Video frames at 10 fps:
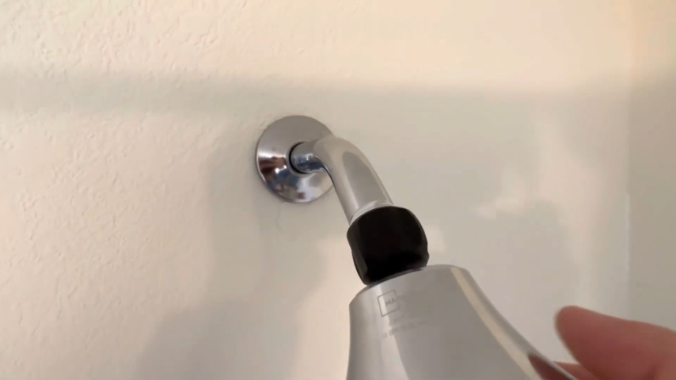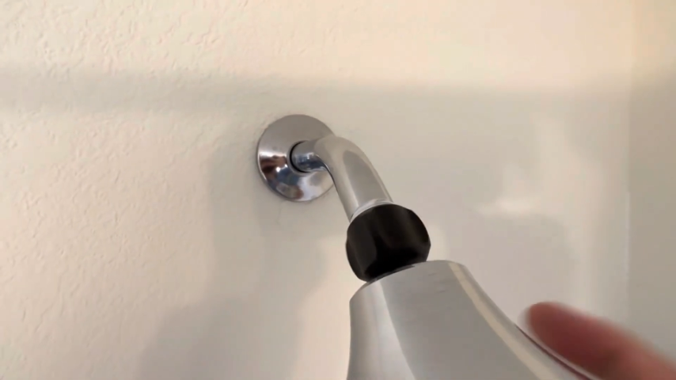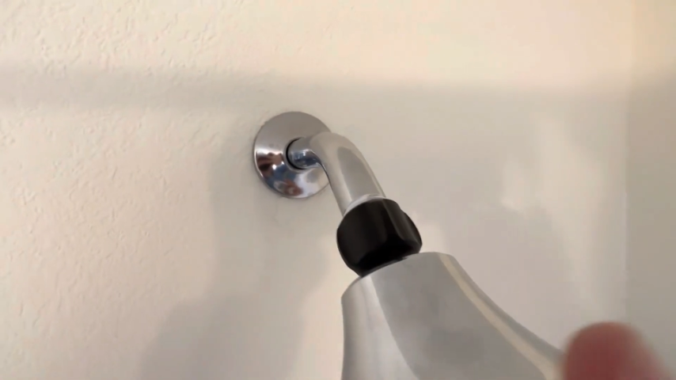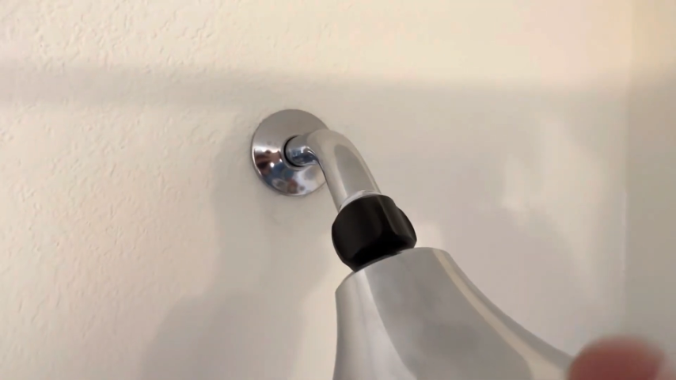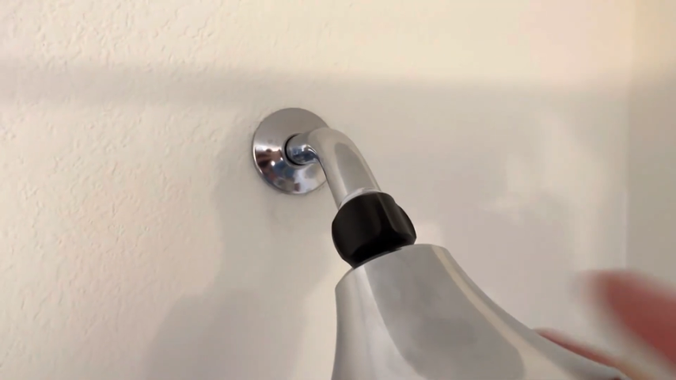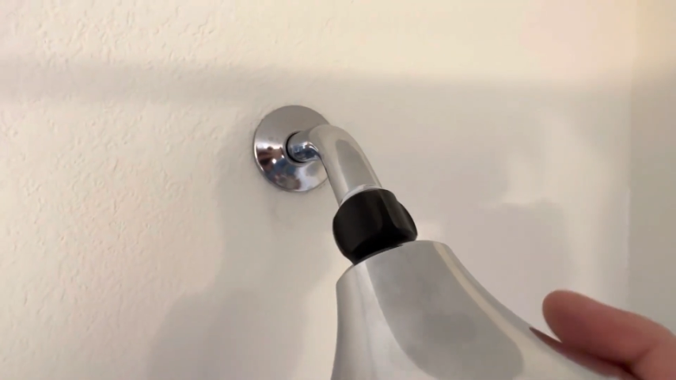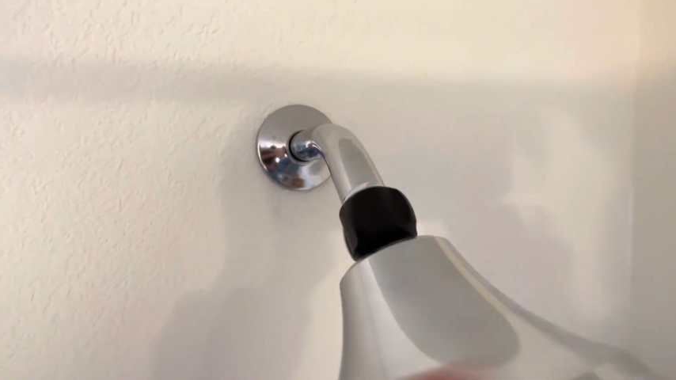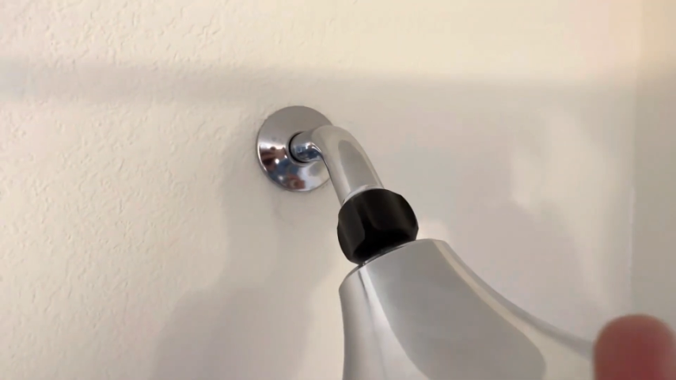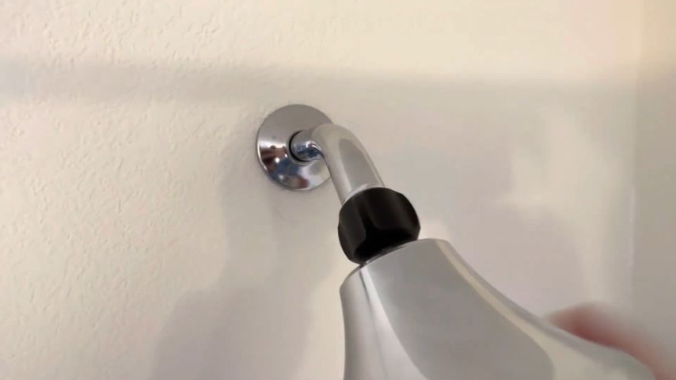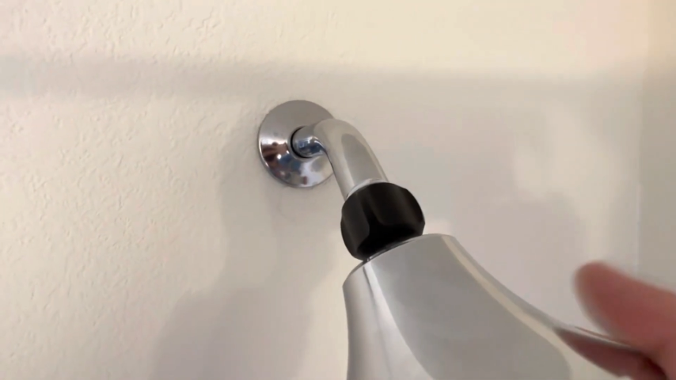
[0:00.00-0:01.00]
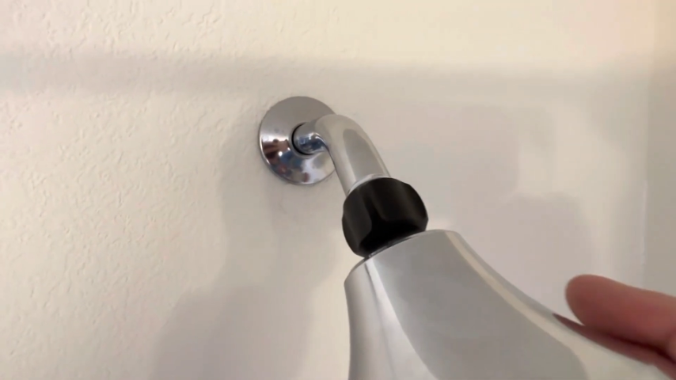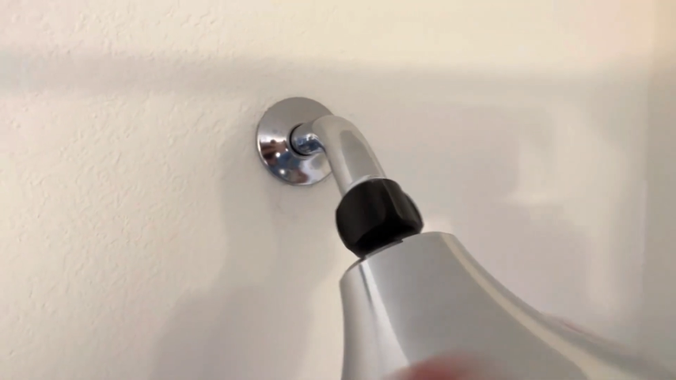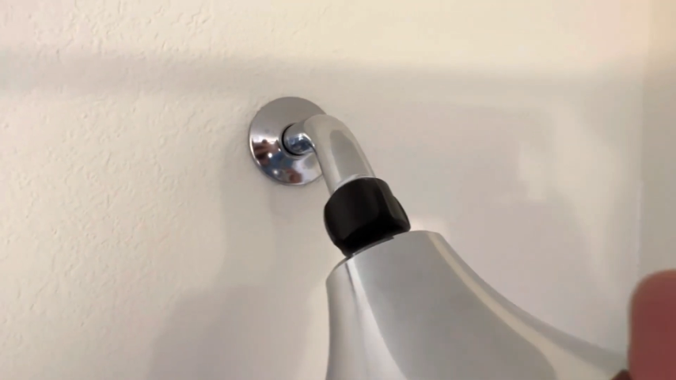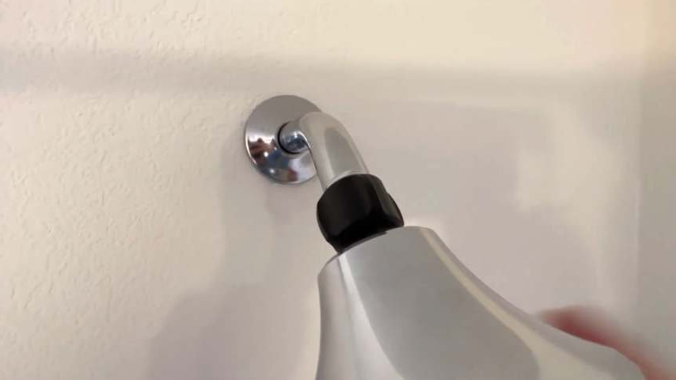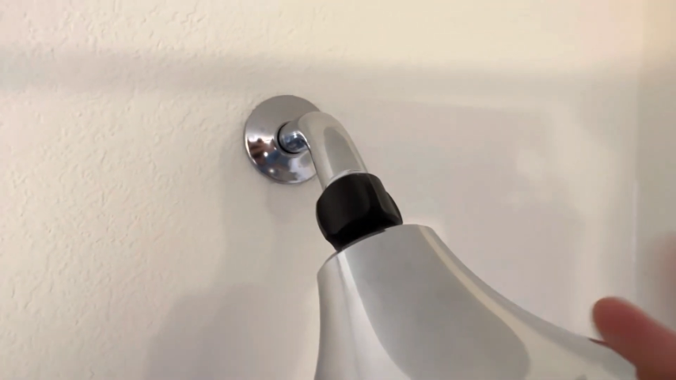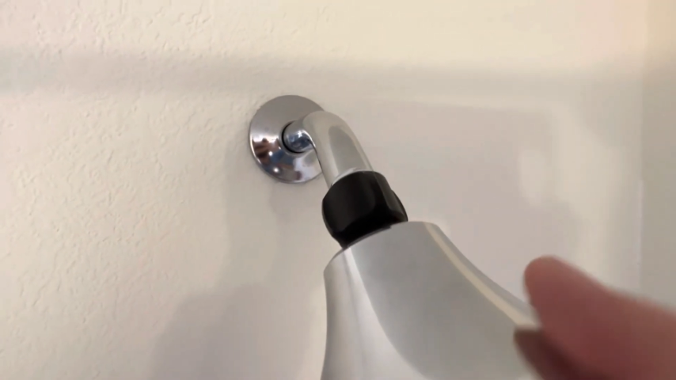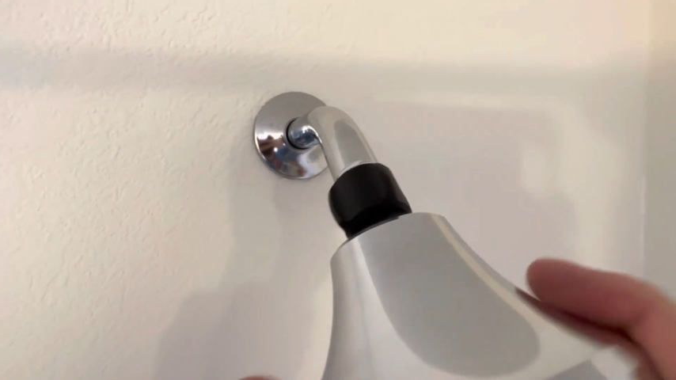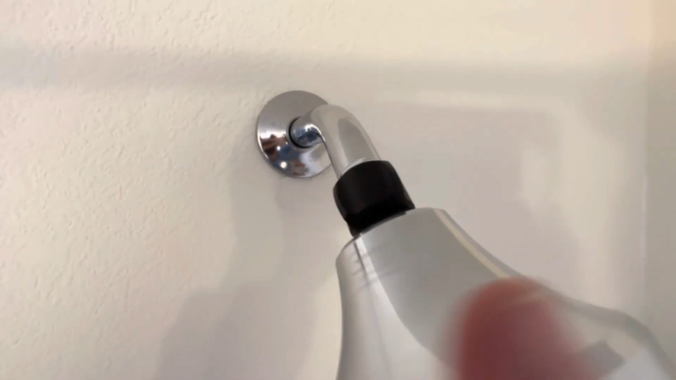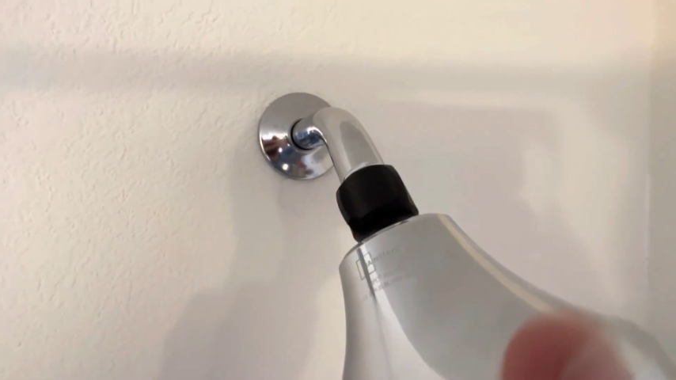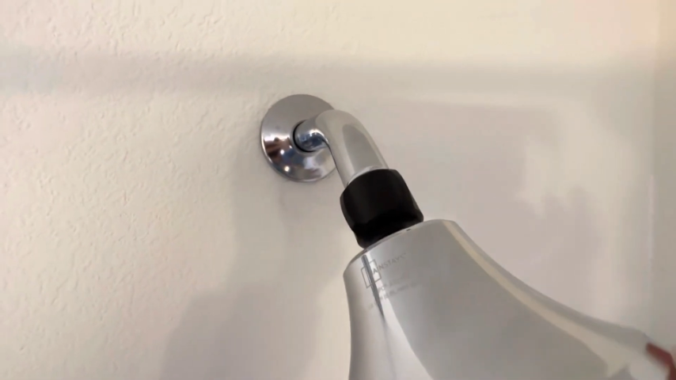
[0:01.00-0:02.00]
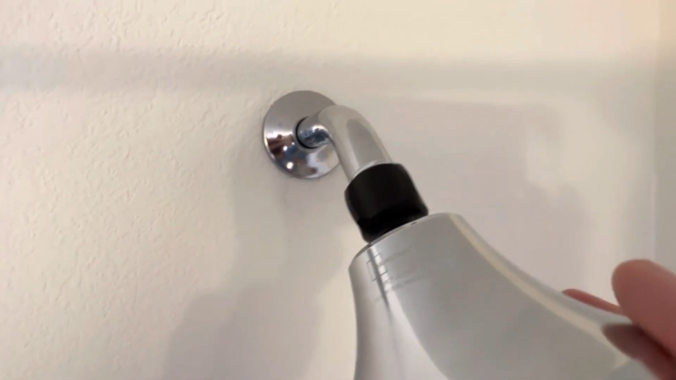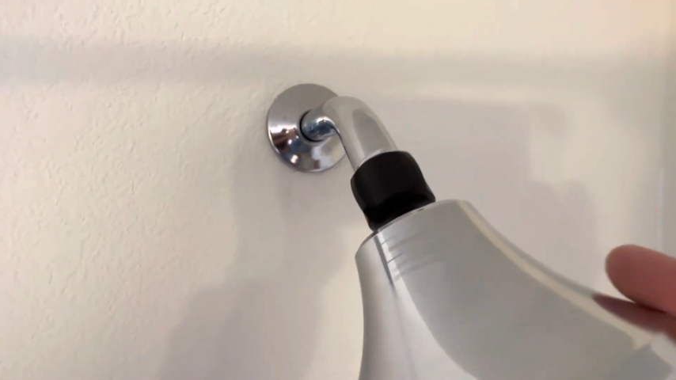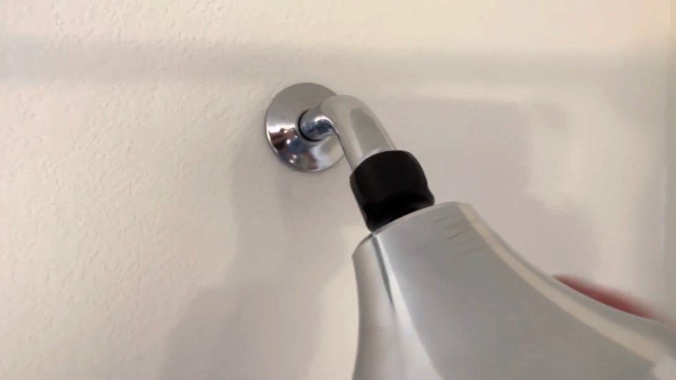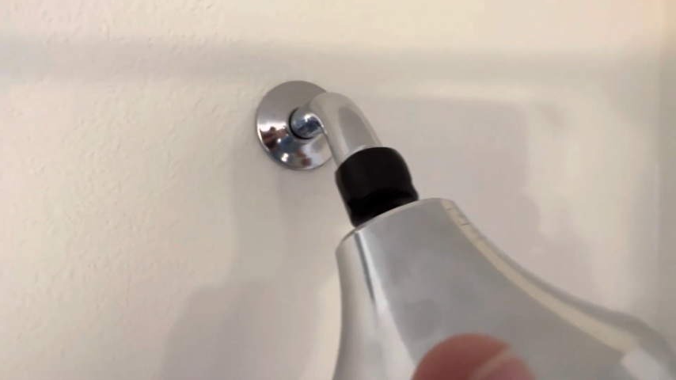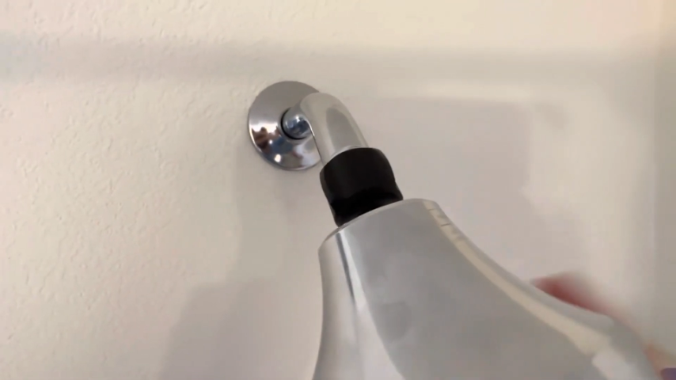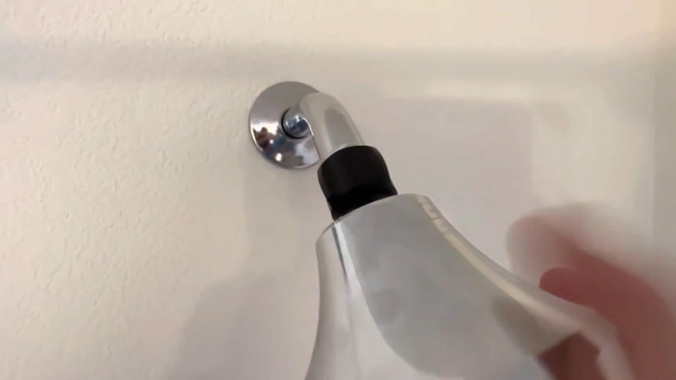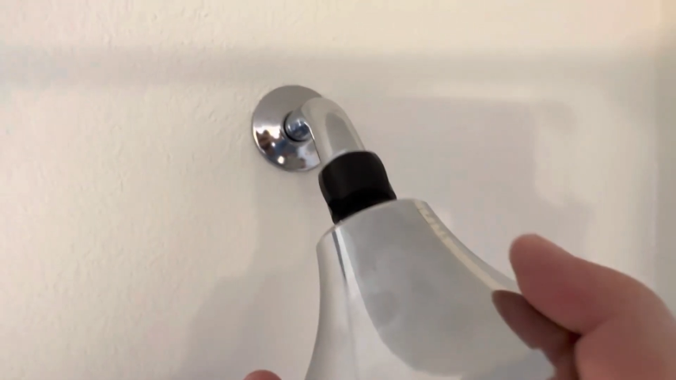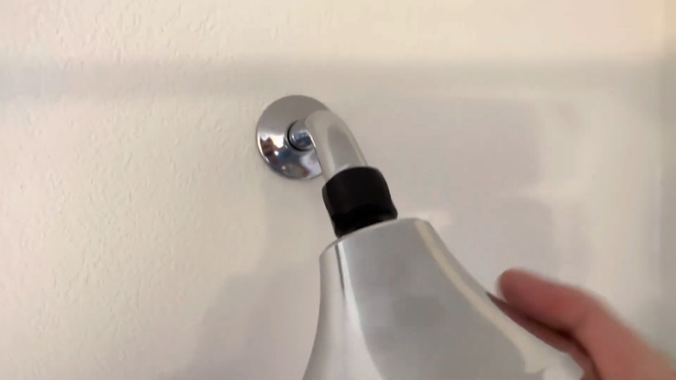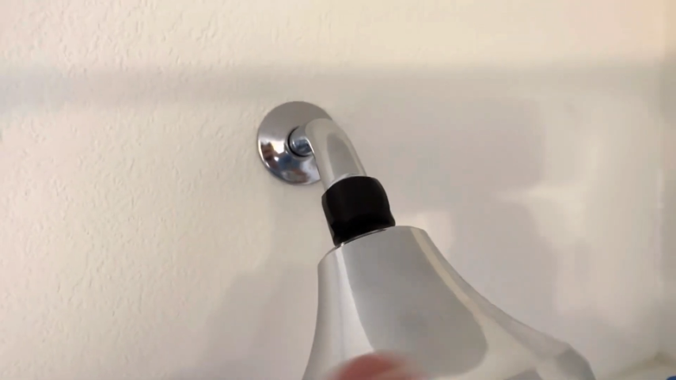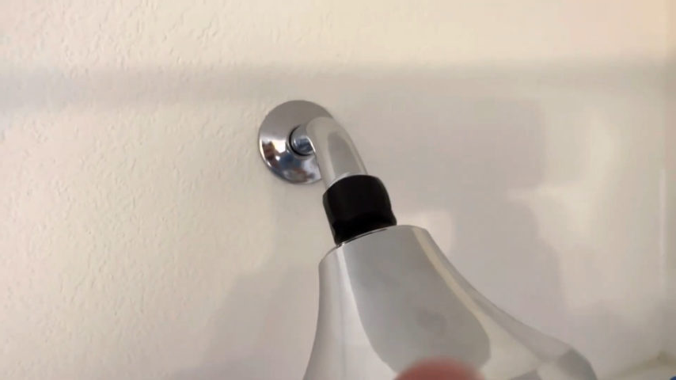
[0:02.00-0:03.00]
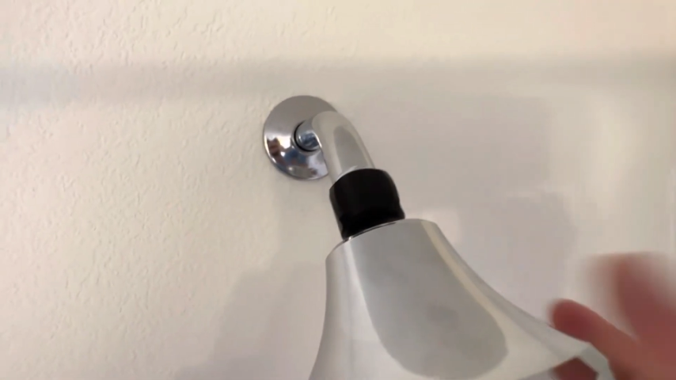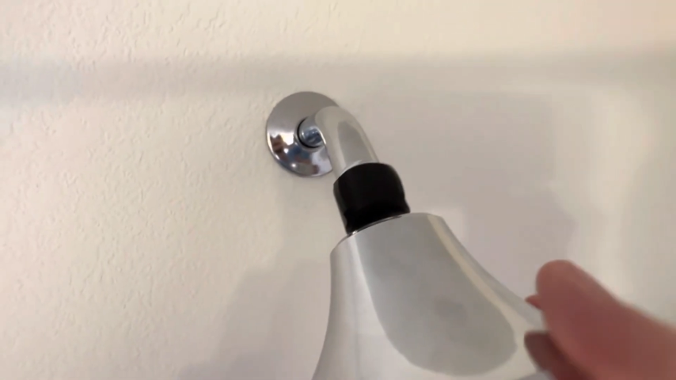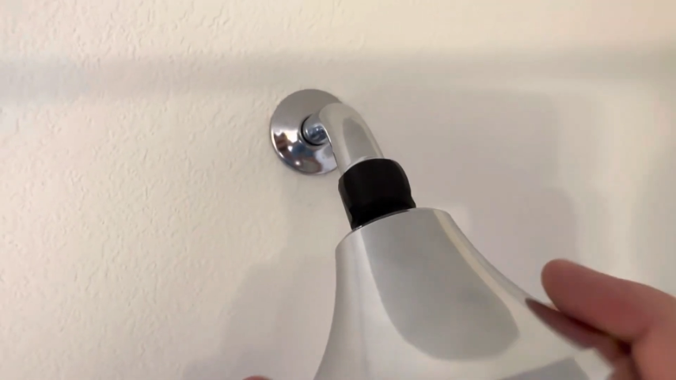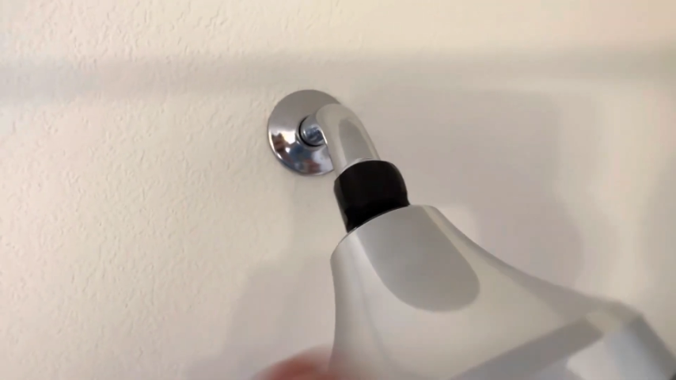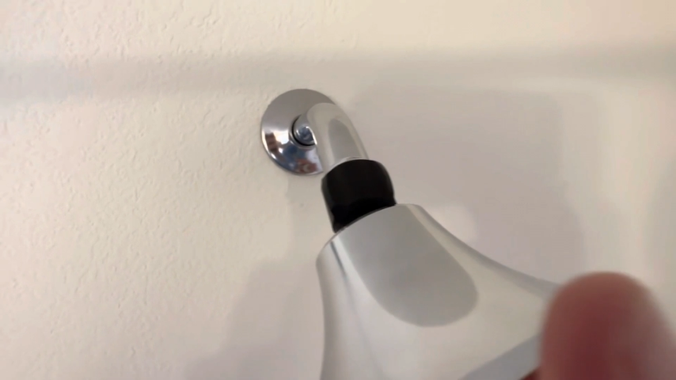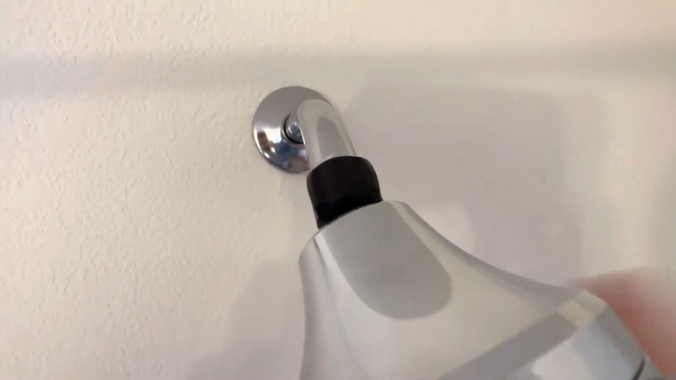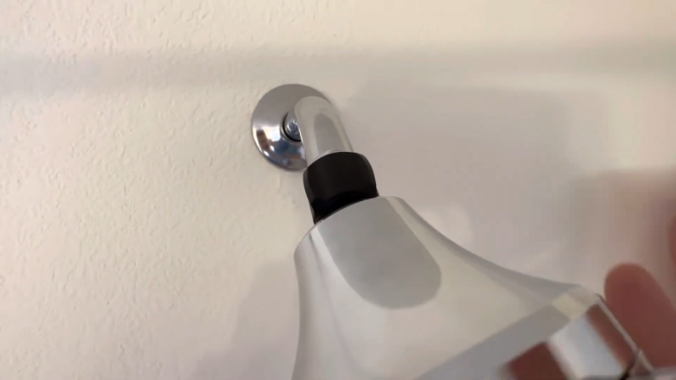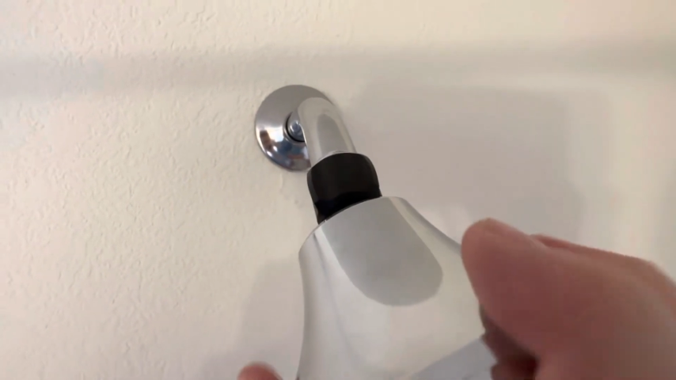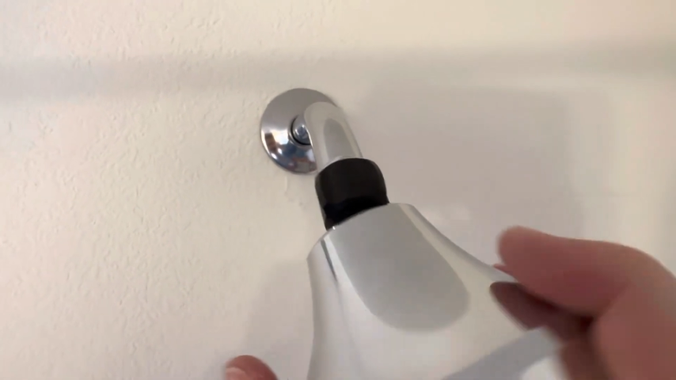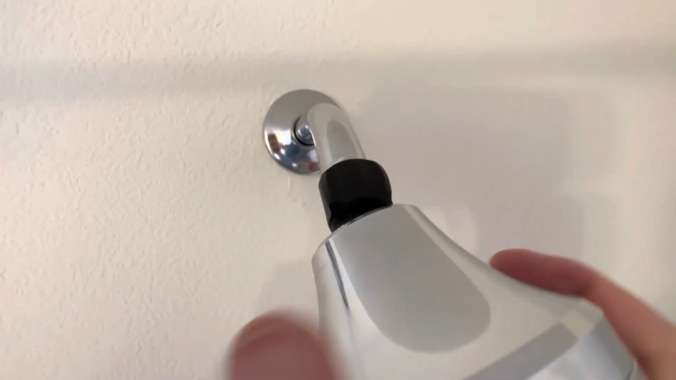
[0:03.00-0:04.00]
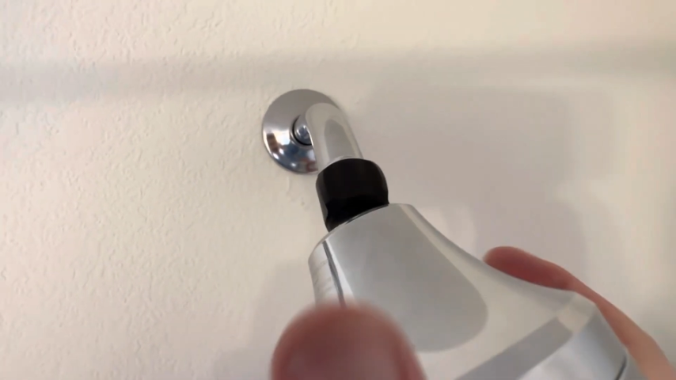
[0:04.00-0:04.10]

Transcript: No face is visible, so there are no lips to read.